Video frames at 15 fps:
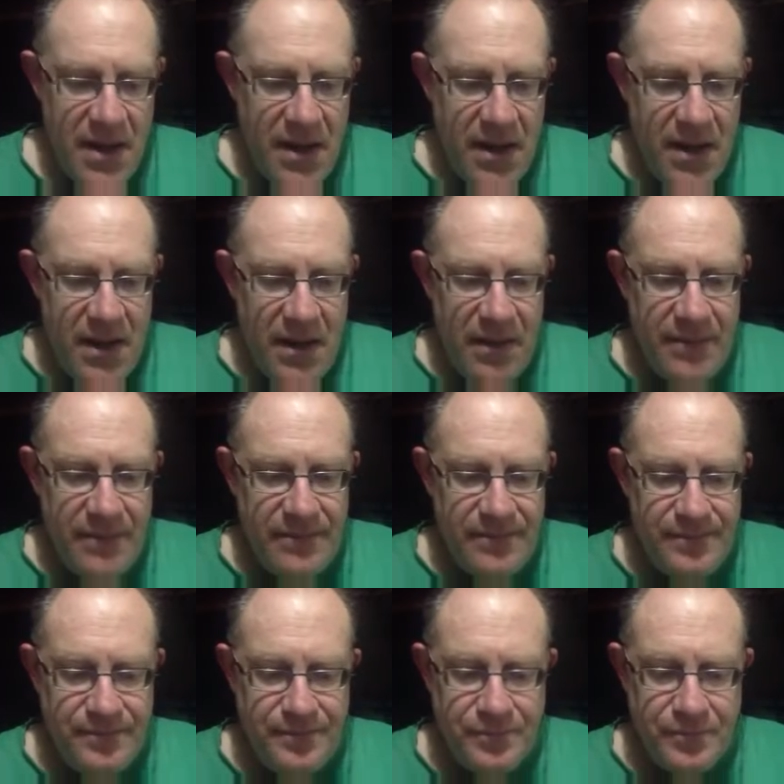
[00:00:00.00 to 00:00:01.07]

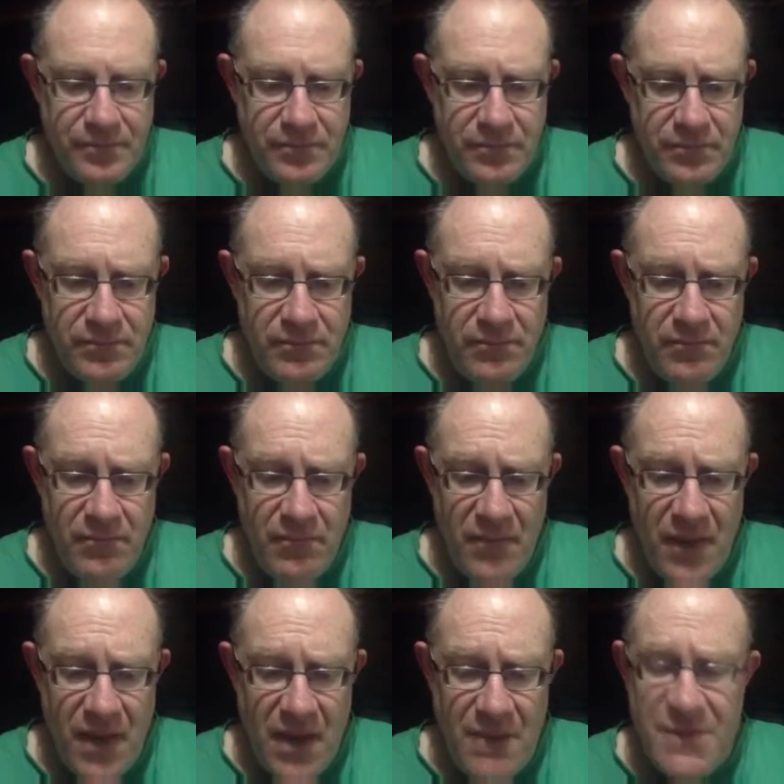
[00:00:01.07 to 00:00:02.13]
I'm
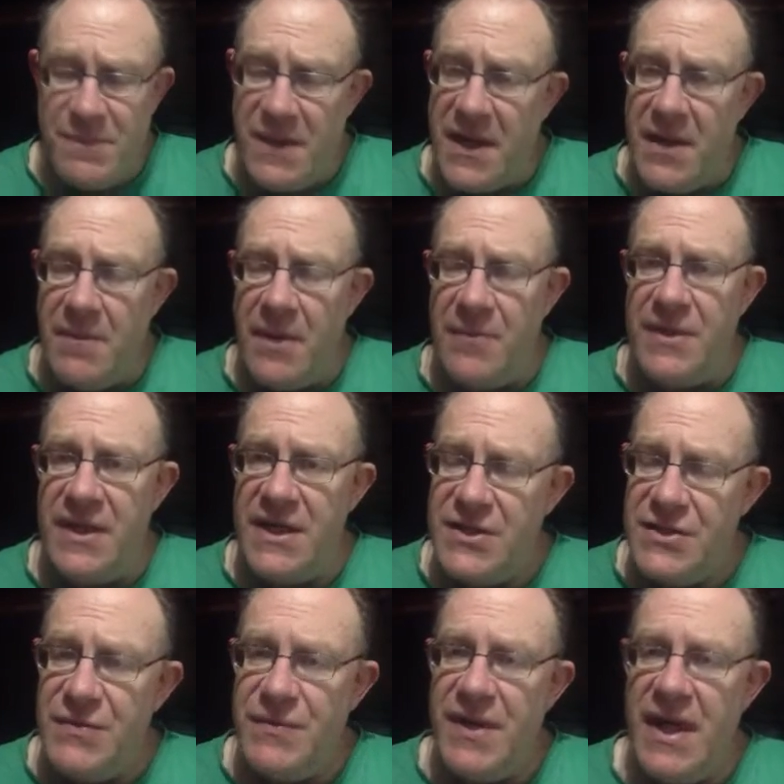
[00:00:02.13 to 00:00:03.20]
speaking about the
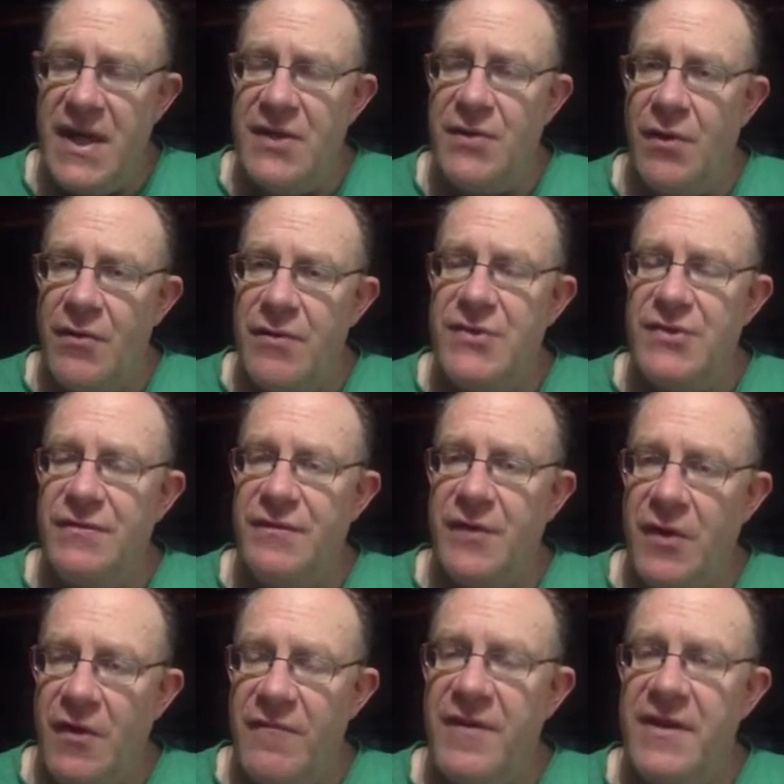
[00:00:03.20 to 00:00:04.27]
history and the origin of the
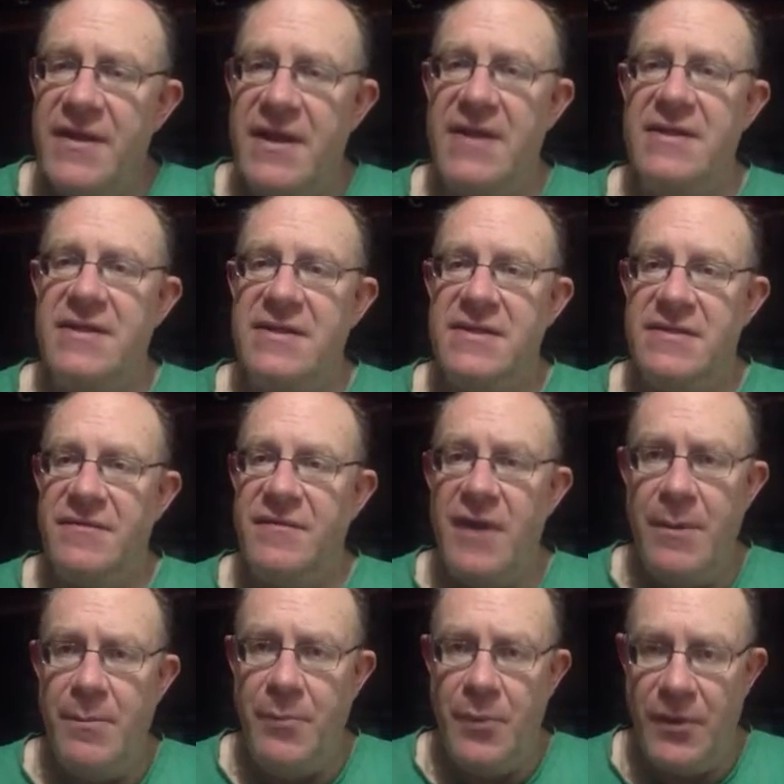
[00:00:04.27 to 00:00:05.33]
conflict, and it's
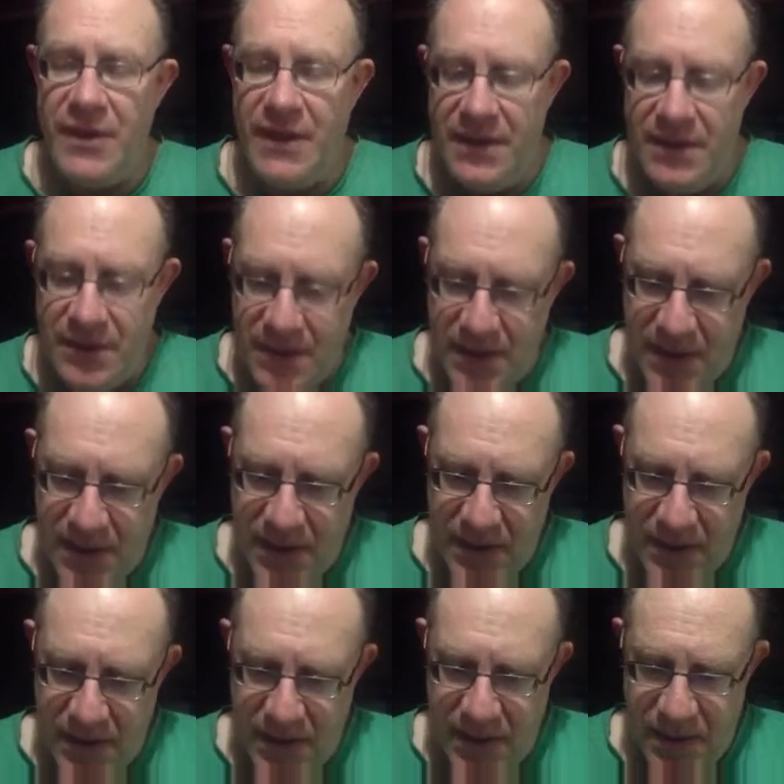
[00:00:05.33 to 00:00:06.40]
very important
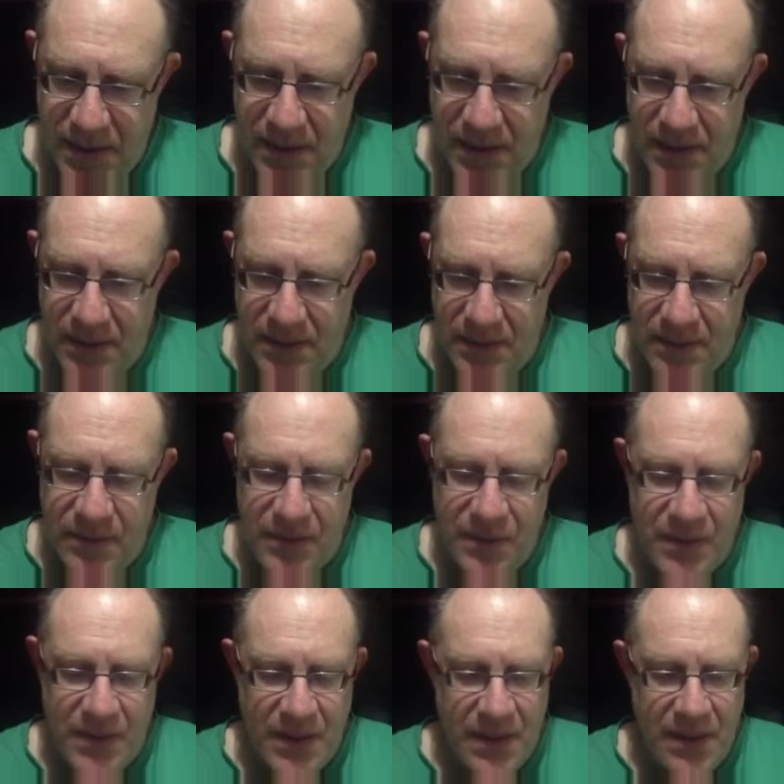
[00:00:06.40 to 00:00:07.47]
to
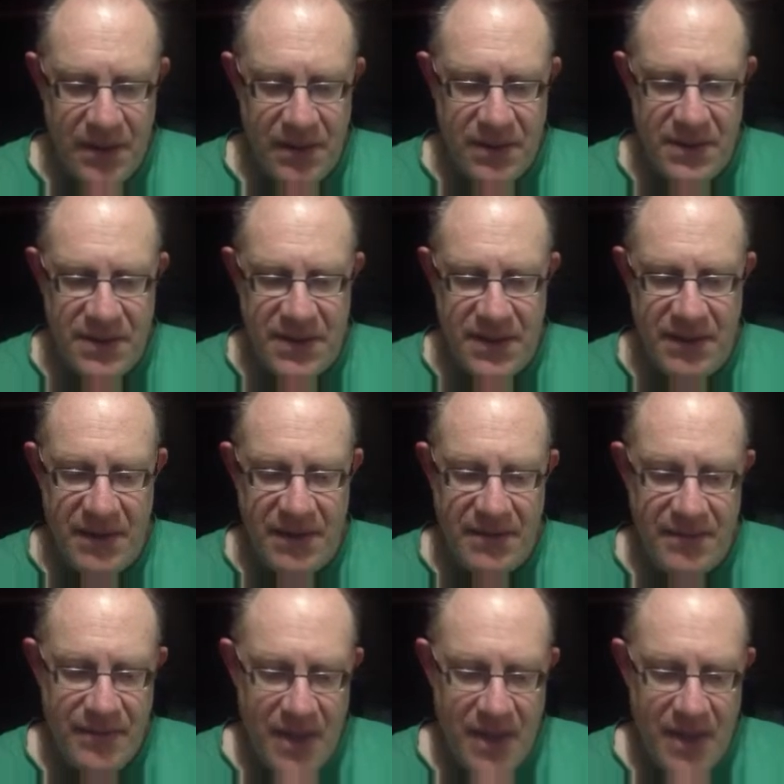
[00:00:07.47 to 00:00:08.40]
consider it.